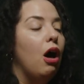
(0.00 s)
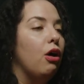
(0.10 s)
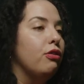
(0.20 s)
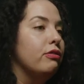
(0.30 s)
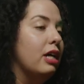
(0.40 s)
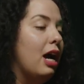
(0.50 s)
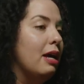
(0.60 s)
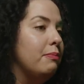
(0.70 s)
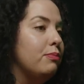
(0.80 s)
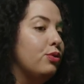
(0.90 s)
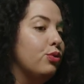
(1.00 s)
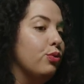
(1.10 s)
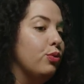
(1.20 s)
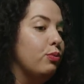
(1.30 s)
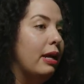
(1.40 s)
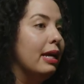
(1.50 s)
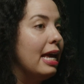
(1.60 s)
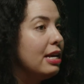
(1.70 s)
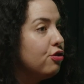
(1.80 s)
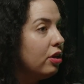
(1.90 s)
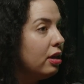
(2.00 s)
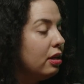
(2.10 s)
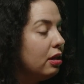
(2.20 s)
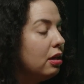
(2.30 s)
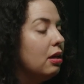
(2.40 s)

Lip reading: Other times through medication.